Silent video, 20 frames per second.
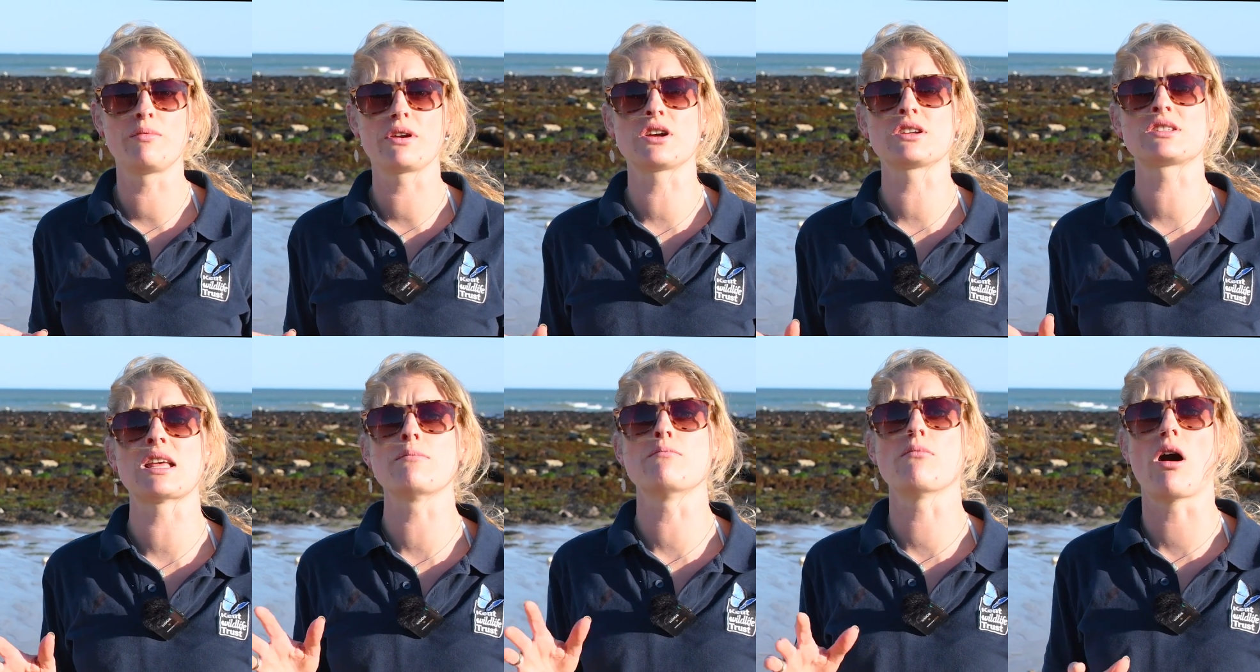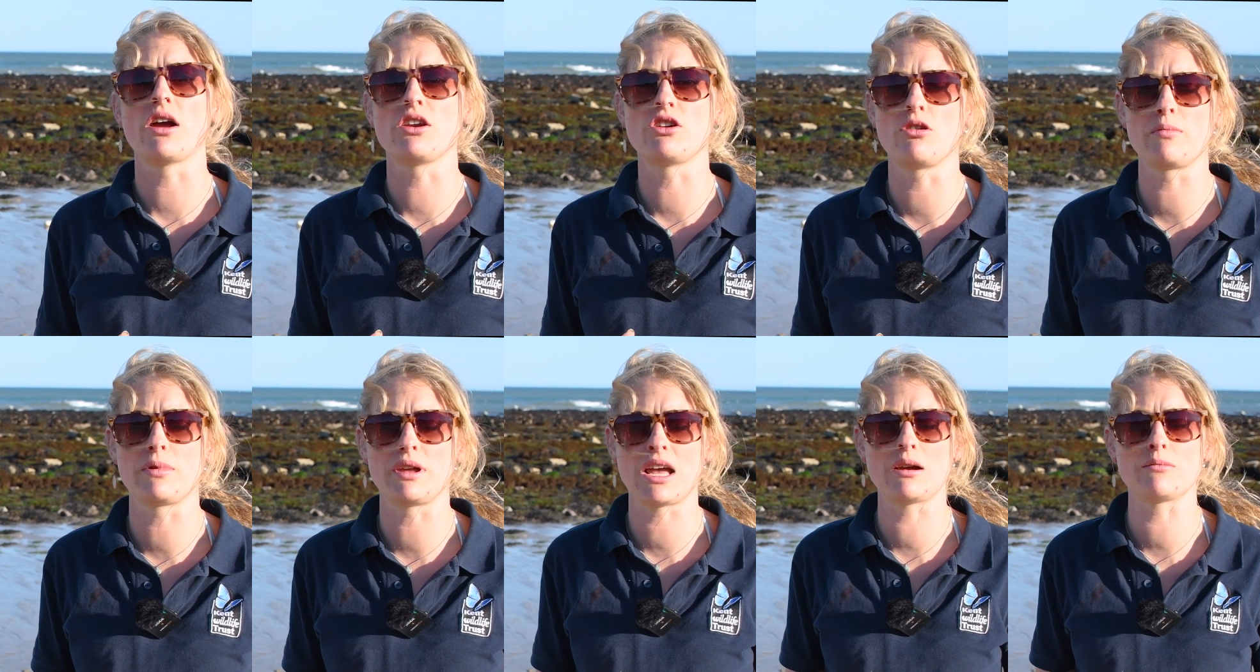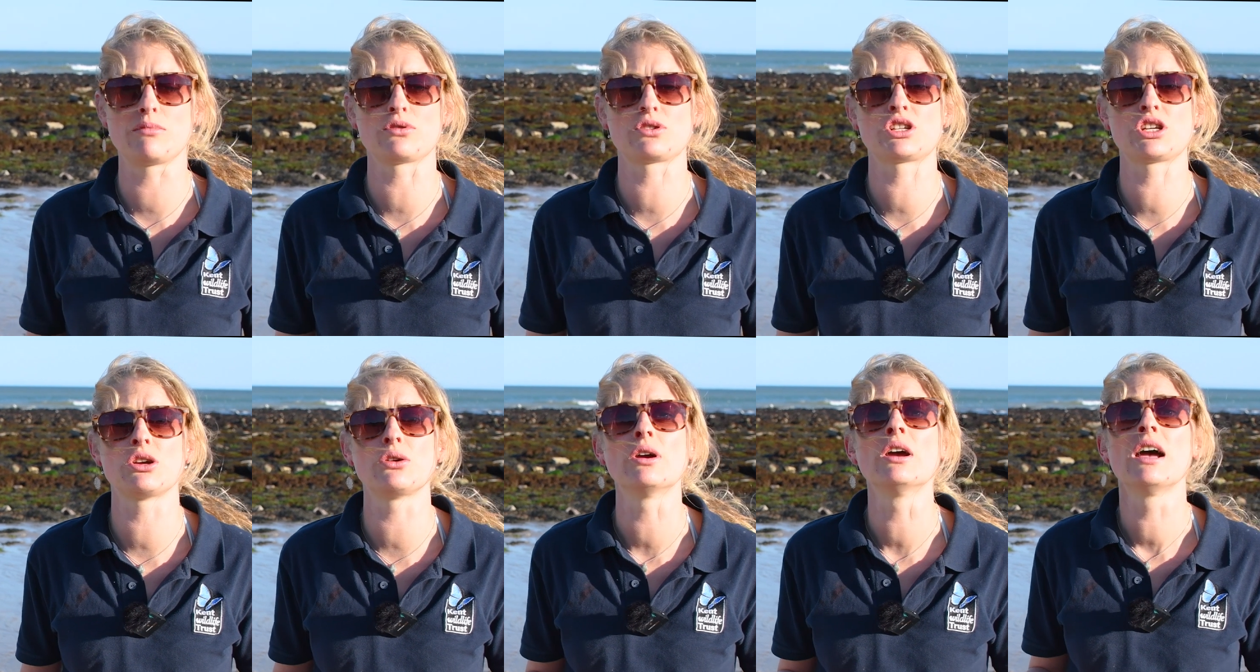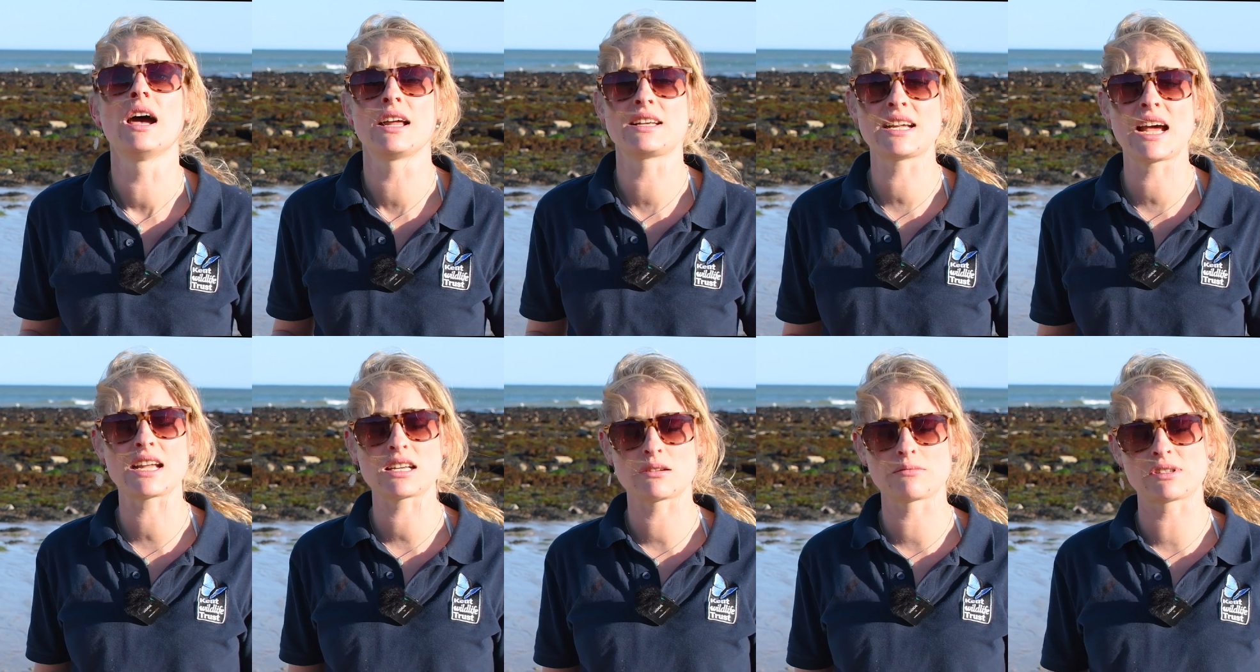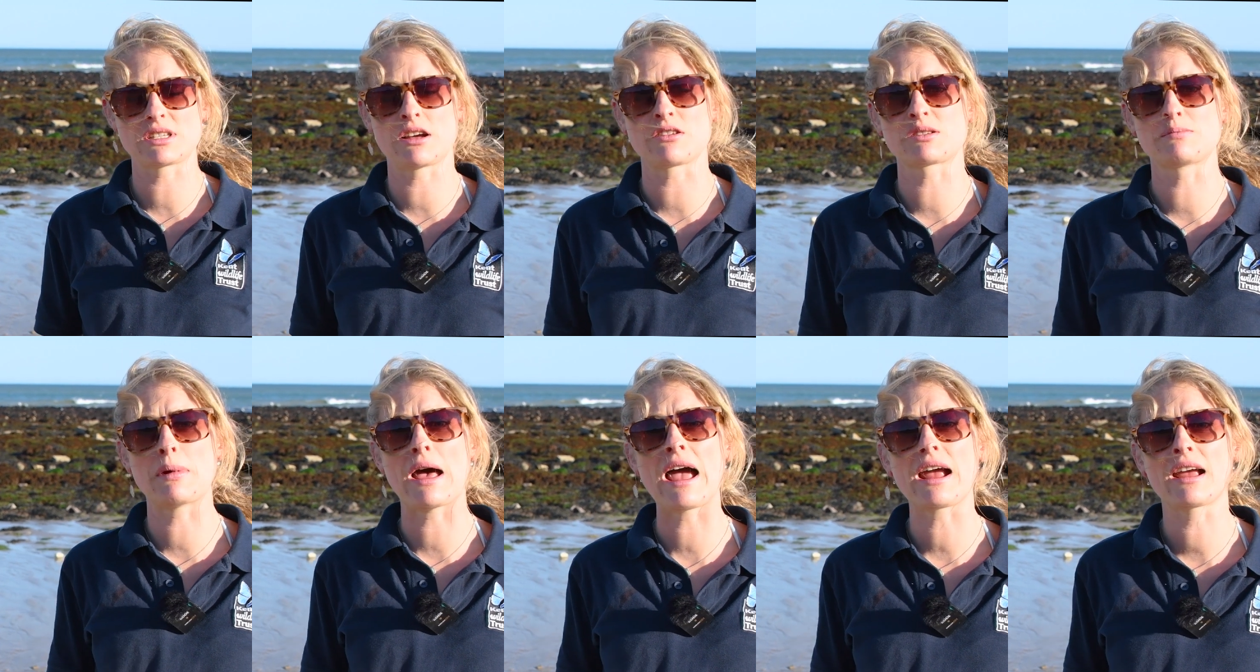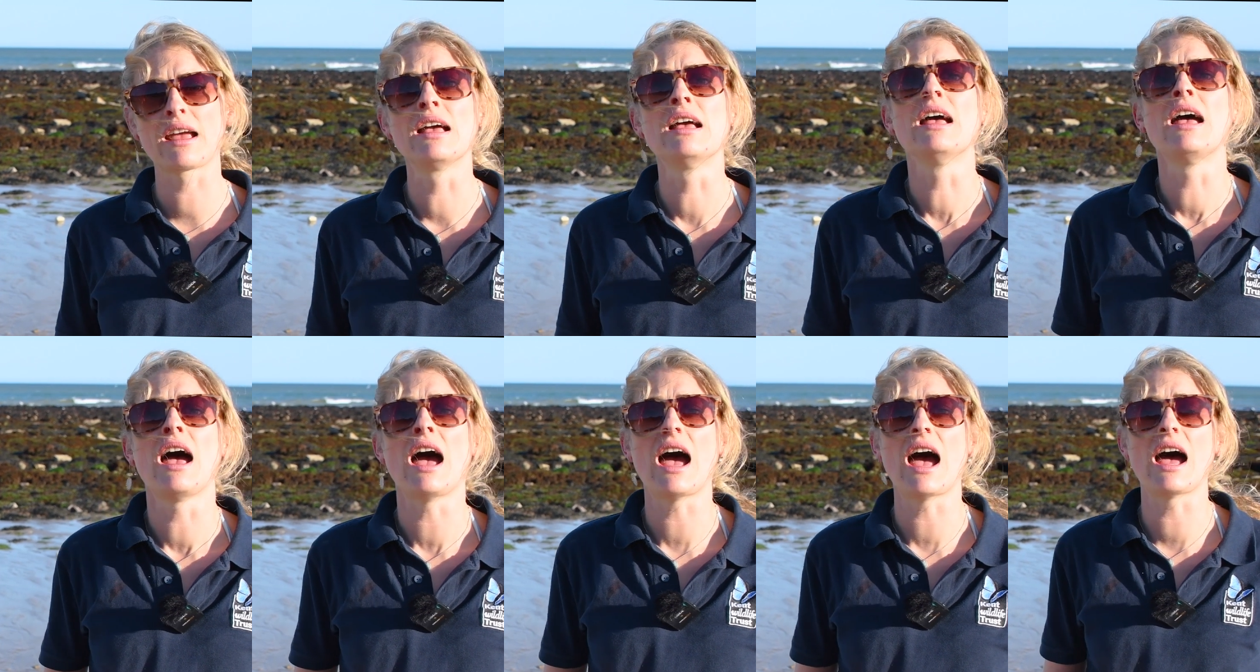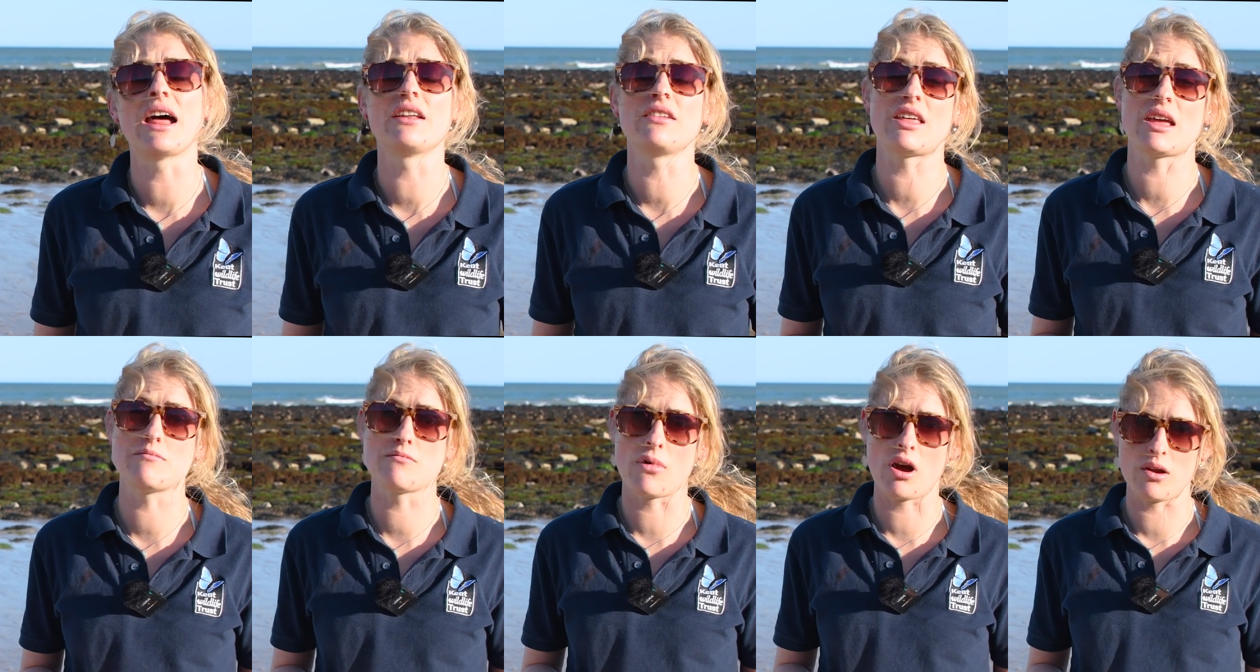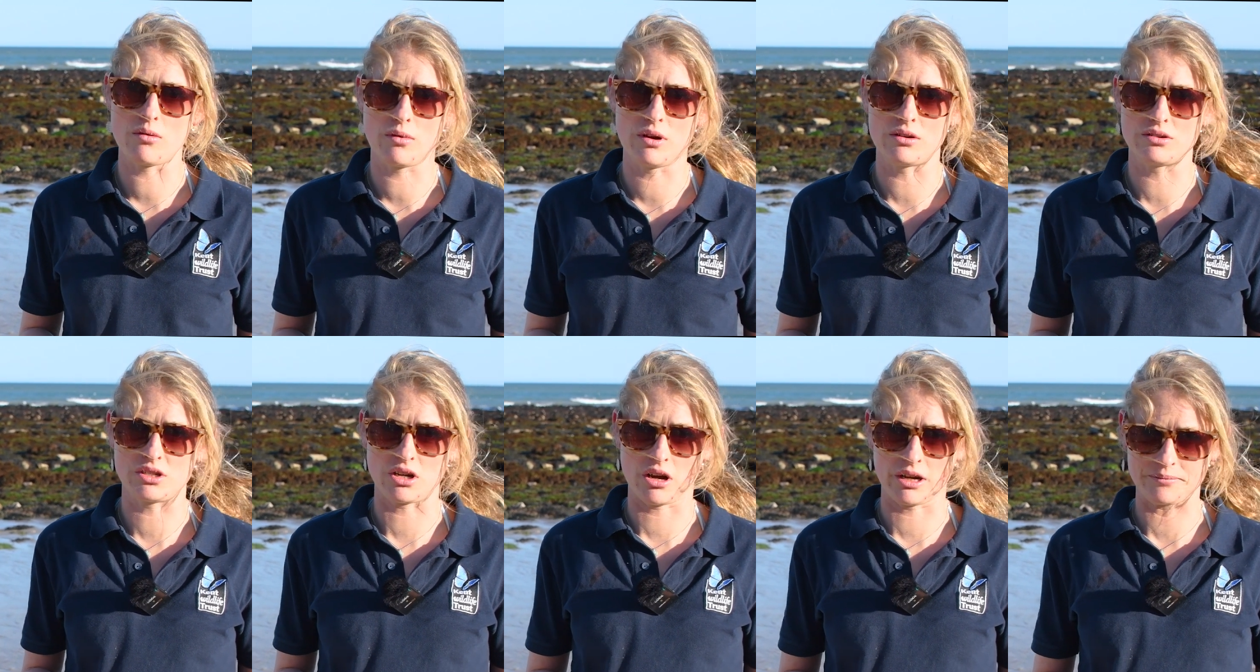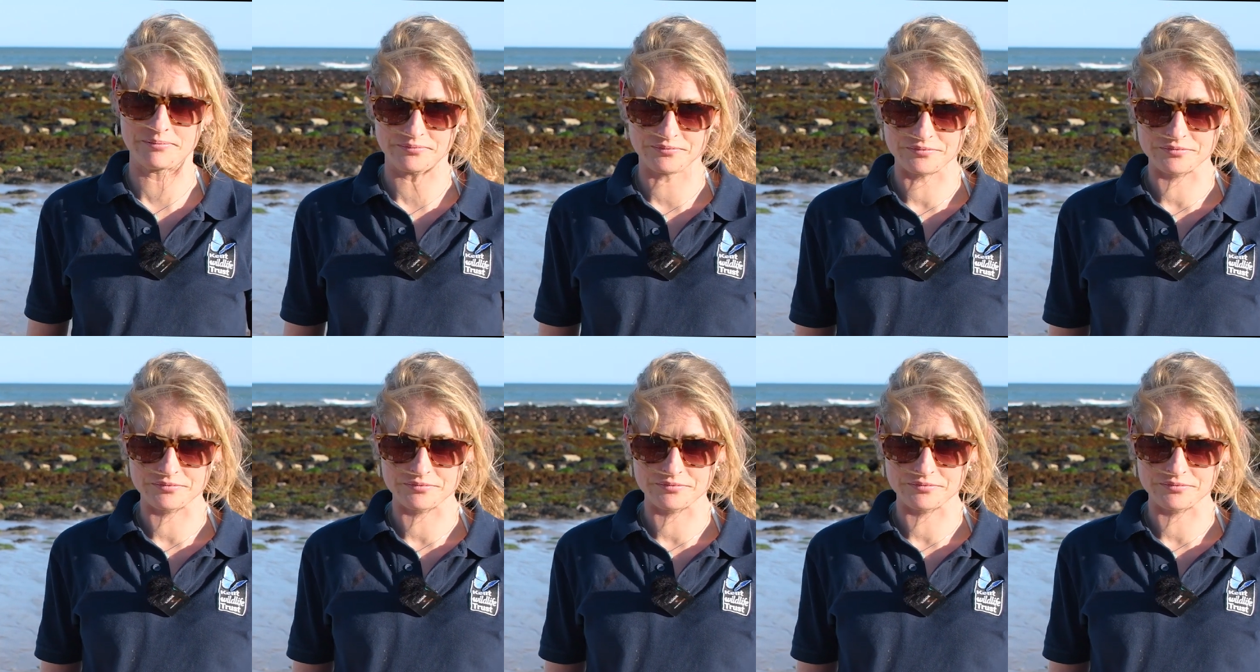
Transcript: because they might not be able to attach themselves back and they might well die.